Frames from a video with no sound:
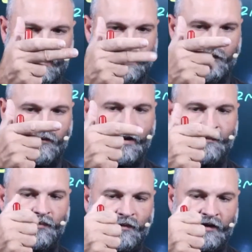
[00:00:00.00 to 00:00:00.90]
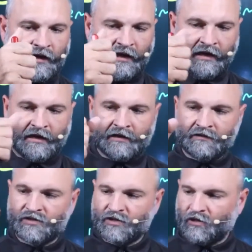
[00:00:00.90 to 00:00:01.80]
I wrap my
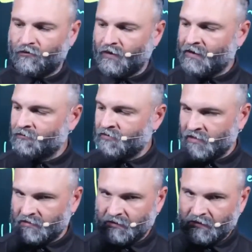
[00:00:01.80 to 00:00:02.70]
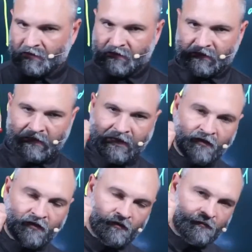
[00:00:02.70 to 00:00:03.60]
hands around it,
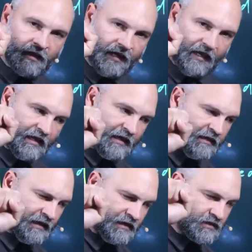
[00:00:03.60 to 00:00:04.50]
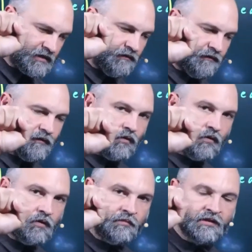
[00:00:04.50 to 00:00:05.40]
now my hand has
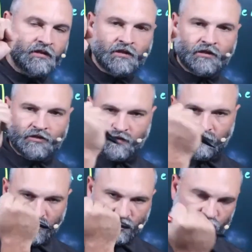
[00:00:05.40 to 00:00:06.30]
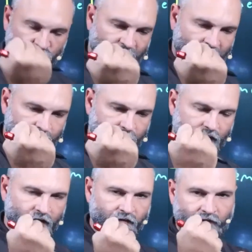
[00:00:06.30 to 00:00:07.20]
conformed to the shape
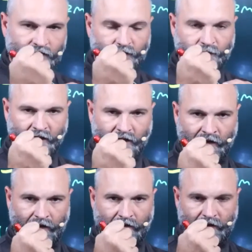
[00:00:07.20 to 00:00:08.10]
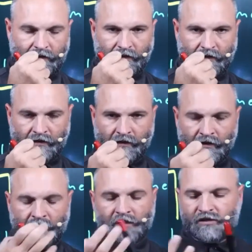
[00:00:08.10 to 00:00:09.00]
of this pen.
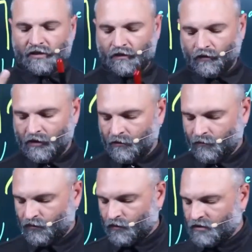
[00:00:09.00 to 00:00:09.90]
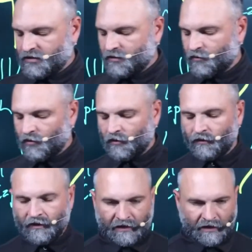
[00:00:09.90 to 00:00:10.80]
So in principle,
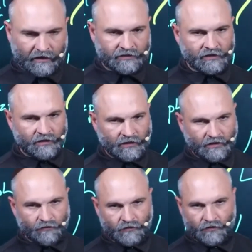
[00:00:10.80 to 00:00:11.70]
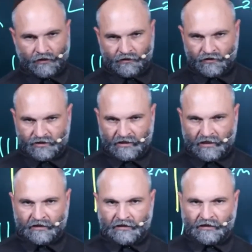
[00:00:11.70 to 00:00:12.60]
in ancient Hebrew
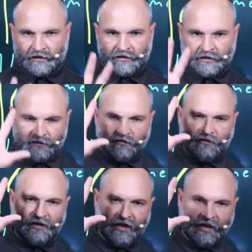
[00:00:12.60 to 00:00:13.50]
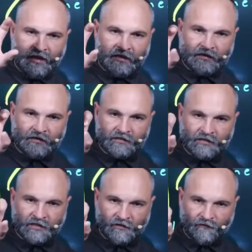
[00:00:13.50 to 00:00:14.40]
understanding, the hand
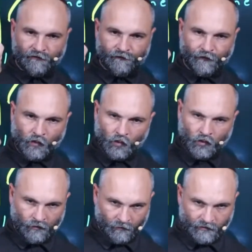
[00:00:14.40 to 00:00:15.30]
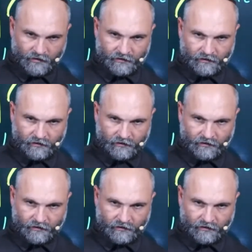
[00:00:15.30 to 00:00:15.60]
conformed,